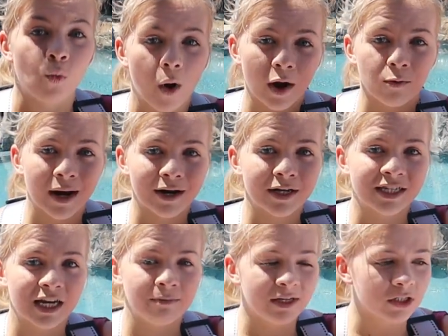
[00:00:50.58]
One round
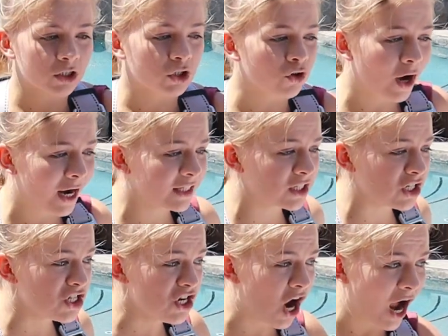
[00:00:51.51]
is gonna be just trying
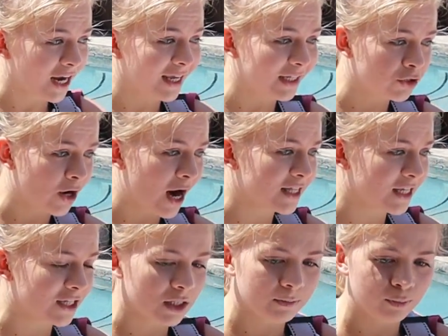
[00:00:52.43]
to not get
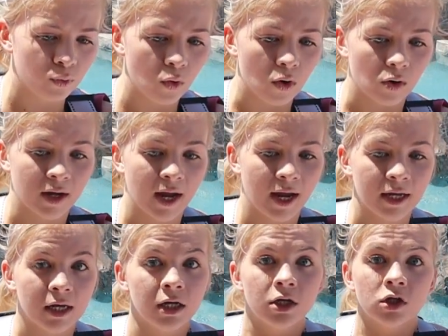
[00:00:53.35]
dragged into the pool,
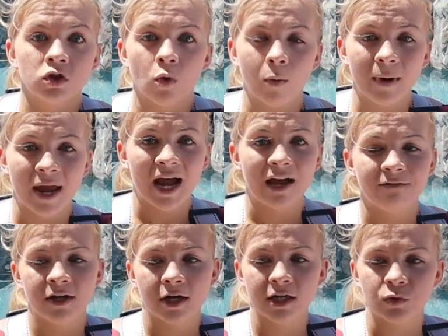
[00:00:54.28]
okay? So what we
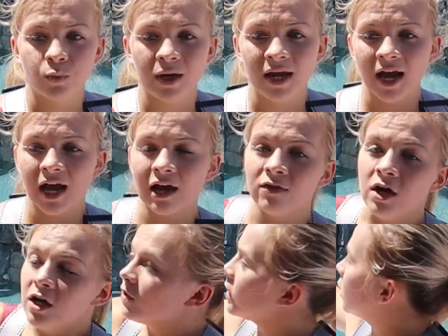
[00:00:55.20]
have here is we
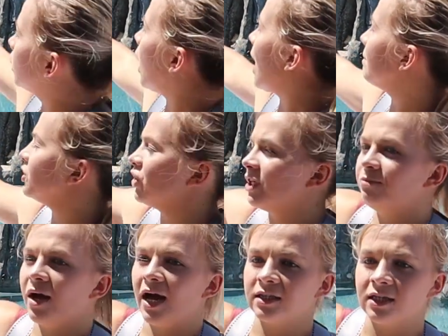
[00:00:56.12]
have the claw
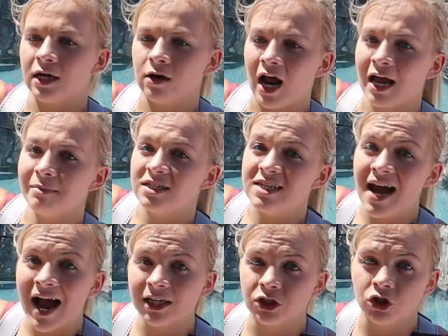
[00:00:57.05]
machine back there and I'm
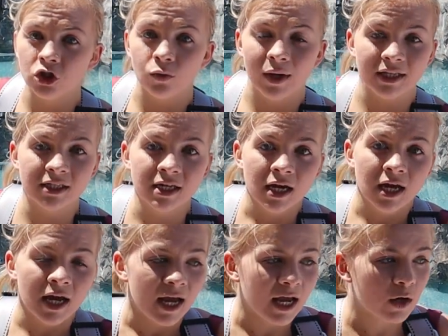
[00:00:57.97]
attached to it.
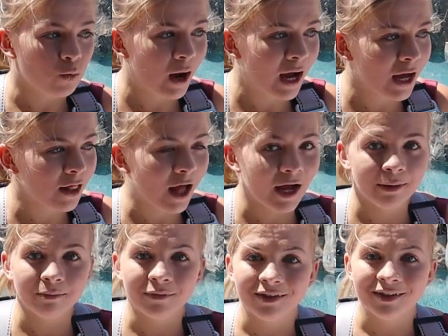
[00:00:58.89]
And oh yeah, well, can I see
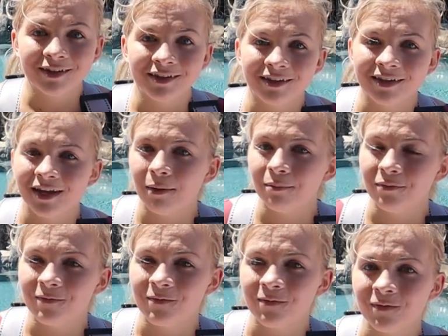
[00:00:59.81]
how it works?
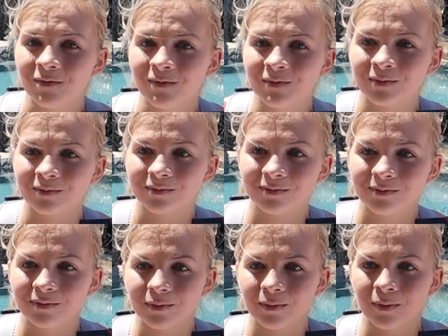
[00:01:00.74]
I'm
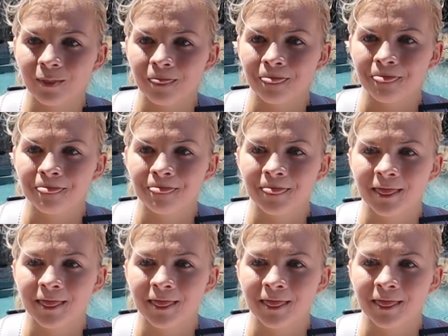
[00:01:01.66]
gonna push in.